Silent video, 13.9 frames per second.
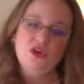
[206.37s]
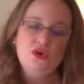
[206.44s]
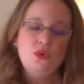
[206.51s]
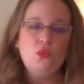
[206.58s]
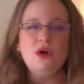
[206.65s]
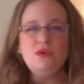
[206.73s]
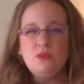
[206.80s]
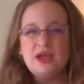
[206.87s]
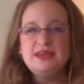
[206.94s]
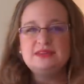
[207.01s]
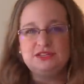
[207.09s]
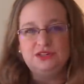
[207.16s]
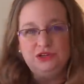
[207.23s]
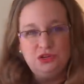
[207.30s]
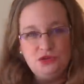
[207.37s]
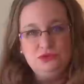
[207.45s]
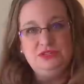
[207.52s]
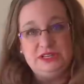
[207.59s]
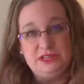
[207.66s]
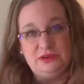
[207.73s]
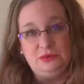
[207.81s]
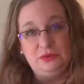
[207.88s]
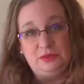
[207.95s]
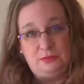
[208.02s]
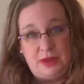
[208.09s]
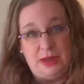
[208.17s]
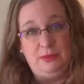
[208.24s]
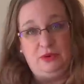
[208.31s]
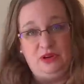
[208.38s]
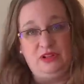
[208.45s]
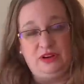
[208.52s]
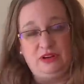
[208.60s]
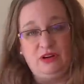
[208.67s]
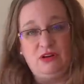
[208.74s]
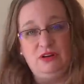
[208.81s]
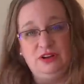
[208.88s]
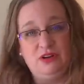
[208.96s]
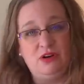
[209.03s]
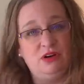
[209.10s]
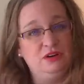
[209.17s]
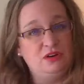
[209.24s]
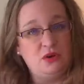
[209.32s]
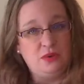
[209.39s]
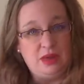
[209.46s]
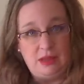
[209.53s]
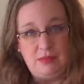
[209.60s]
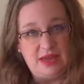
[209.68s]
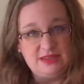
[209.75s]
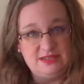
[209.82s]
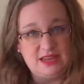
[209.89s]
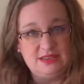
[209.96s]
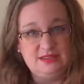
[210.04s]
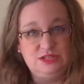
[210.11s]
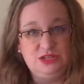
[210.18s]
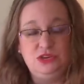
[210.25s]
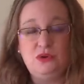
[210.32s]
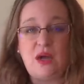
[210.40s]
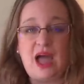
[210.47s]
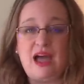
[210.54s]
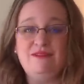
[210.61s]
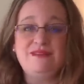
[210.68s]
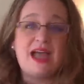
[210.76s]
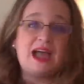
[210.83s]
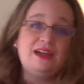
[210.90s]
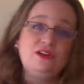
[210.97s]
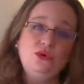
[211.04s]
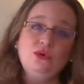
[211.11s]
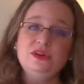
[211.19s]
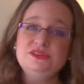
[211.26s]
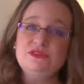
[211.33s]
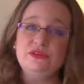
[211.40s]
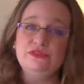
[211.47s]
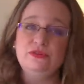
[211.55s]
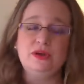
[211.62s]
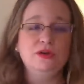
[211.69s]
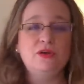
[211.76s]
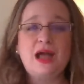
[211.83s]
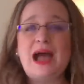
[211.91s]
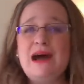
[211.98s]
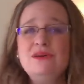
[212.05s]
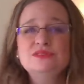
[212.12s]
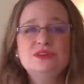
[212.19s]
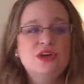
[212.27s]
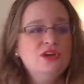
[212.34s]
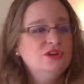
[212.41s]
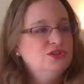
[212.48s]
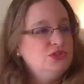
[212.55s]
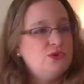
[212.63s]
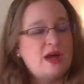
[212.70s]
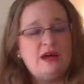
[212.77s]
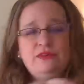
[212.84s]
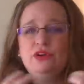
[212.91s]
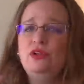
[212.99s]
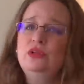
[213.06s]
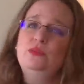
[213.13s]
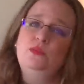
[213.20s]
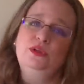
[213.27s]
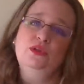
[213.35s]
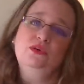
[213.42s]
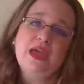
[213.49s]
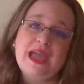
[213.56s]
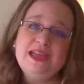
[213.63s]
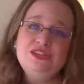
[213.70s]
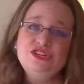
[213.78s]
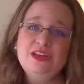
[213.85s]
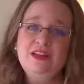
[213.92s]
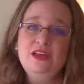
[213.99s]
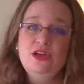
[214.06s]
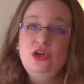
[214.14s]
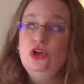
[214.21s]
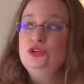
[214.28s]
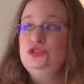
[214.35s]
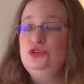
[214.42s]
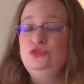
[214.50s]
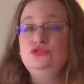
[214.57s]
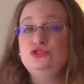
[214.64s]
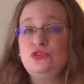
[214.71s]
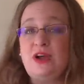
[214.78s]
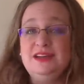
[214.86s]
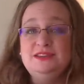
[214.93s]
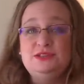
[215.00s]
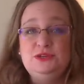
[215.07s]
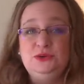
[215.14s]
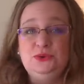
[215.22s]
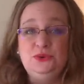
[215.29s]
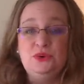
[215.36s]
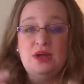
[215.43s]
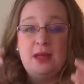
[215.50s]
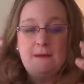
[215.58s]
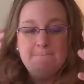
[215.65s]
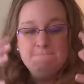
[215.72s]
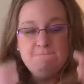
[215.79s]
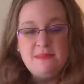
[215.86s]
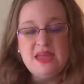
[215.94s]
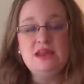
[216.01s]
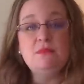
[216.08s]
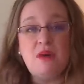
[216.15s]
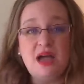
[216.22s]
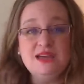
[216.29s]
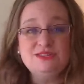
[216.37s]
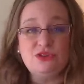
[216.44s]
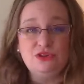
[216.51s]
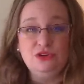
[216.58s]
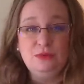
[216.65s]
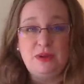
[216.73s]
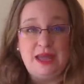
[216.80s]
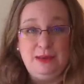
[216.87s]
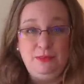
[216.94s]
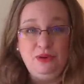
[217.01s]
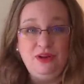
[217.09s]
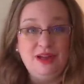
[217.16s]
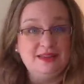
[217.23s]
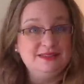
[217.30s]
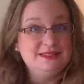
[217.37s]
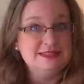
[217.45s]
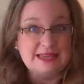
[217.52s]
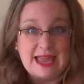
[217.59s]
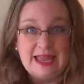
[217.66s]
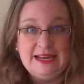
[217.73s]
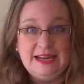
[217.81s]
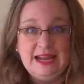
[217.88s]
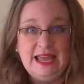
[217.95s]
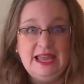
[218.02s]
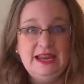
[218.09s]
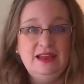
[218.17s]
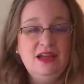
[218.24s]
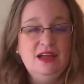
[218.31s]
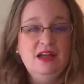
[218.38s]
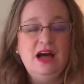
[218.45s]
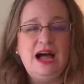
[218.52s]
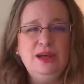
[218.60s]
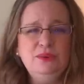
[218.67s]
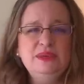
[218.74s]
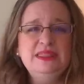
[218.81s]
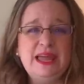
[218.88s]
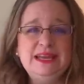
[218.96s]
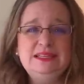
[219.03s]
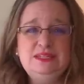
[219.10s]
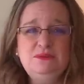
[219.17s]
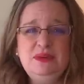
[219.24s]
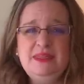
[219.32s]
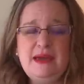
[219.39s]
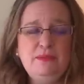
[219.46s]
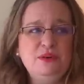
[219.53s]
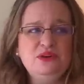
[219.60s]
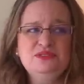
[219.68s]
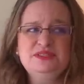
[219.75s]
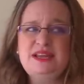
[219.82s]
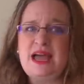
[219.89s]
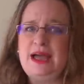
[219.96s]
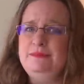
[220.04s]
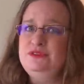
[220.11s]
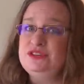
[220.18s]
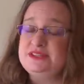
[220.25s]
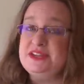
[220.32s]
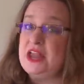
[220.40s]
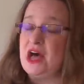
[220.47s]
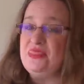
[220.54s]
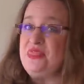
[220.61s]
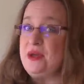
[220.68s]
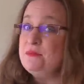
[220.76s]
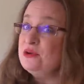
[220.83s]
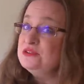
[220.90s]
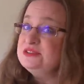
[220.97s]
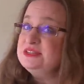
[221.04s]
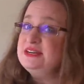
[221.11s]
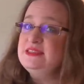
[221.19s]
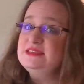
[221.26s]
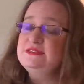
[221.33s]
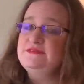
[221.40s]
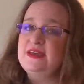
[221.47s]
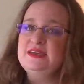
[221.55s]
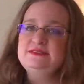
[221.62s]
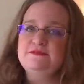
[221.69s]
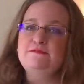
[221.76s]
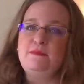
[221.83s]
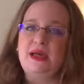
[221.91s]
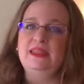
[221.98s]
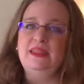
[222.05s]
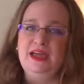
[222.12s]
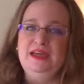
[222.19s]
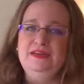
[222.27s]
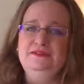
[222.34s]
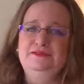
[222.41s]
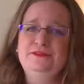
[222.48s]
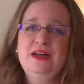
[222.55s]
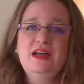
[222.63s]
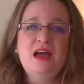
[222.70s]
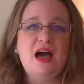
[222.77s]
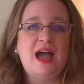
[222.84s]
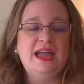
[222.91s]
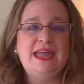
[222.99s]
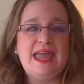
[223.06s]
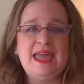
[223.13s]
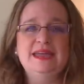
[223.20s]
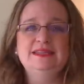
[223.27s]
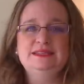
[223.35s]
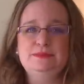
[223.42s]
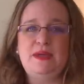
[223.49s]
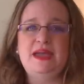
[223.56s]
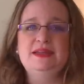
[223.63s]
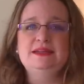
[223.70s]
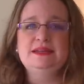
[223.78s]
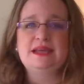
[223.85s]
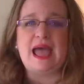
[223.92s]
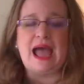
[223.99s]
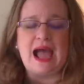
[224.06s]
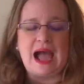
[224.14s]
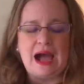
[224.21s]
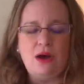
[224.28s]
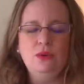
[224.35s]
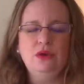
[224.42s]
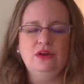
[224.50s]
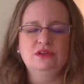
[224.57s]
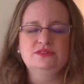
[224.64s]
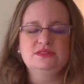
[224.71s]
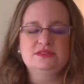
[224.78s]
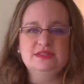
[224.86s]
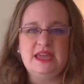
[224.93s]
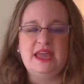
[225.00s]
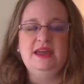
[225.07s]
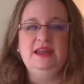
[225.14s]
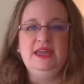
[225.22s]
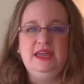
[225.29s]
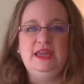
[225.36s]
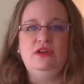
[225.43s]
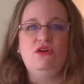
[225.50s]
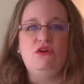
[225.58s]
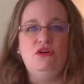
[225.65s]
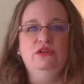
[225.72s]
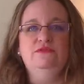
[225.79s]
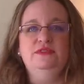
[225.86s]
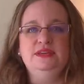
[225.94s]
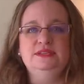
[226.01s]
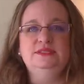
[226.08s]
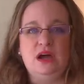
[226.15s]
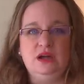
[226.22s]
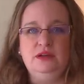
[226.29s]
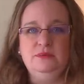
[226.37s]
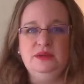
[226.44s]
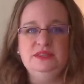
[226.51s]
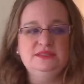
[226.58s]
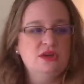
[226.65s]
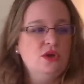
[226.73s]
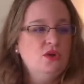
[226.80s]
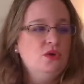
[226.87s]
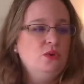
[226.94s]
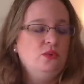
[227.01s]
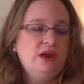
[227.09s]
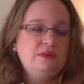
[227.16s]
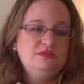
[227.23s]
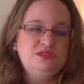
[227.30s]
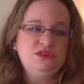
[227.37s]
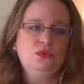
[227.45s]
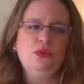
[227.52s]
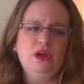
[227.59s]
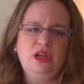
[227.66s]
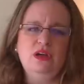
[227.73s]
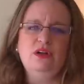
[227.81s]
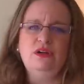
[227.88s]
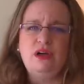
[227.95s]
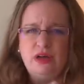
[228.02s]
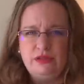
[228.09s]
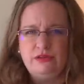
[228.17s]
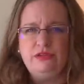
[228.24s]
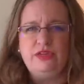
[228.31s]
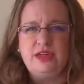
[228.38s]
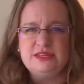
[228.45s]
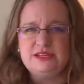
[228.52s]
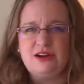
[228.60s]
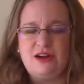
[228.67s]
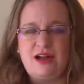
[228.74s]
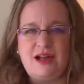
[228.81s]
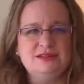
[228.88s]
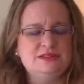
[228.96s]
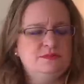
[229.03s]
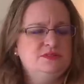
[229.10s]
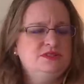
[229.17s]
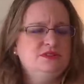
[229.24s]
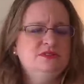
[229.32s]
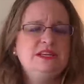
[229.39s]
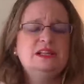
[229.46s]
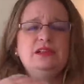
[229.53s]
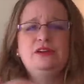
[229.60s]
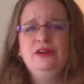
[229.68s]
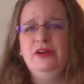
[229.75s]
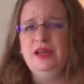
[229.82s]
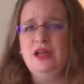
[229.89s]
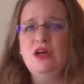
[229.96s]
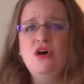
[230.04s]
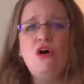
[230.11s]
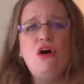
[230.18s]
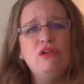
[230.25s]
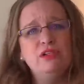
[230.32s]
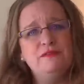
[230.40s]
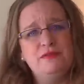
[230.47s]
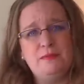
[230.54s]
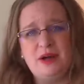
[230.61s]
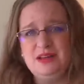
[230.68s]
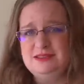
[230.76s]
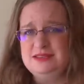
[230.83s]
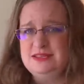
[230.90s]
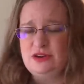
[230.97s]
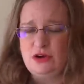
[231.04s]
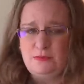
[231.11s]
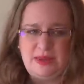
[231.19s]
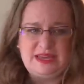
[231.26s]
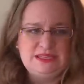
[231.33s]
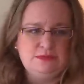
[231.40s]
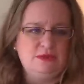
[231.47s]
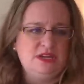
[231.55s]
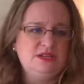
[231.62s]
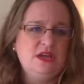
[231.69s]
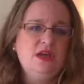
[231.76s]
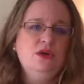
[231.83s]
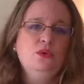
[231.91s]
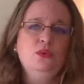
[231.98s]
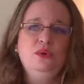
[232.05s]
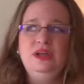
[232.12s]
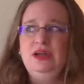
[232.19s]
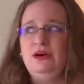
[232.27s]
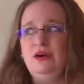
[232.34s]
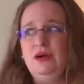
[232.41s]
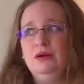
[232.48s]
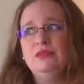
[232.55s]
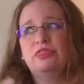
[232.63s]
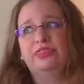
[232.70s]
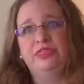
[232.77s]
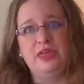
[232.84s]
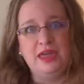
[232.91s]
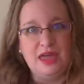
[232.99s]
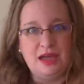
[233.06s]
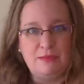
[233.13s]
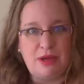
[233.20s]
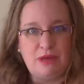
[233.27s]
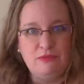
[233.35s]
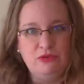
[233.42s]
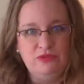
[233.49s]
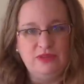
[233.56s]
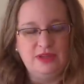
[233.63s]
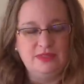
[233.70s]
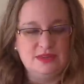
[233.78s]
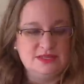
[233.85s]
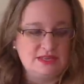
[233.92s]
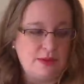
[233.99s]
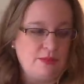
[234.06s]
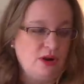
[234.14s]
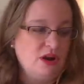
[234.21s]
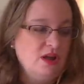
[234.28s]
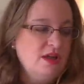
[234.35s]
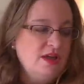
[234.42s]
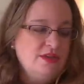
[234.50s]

What ways do you deal with paper clutter on an ongoing basis? Do you have categories all throughout your house? Do you have it all in one location? Do you try to minimize all your paper and scan it in? I would like to be that person. I'm just not that person in this phase of my life. I can't spend hours scanning in all of these documents when I'm still working on other things in our house. I'm still decluttering all of the boxes in our basement. We are thinking about moving this summer.